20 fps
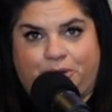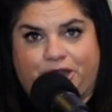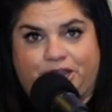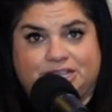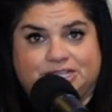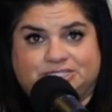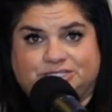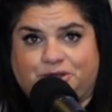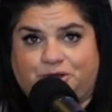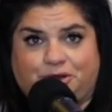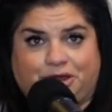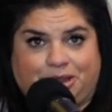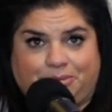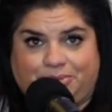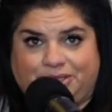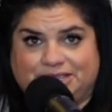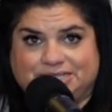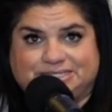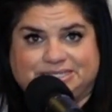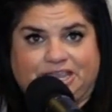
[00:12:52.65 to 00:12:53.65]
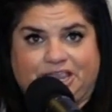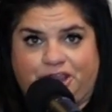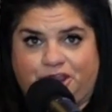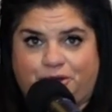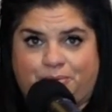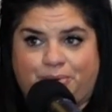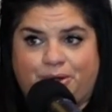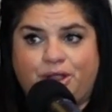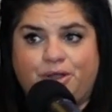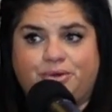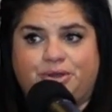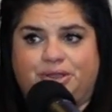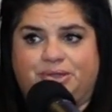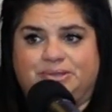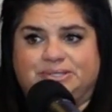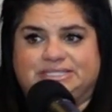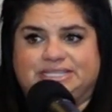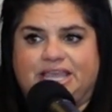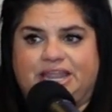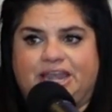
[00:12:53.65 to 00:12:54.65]
market is a great place to get your
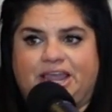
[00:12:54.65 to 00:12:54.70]
produce.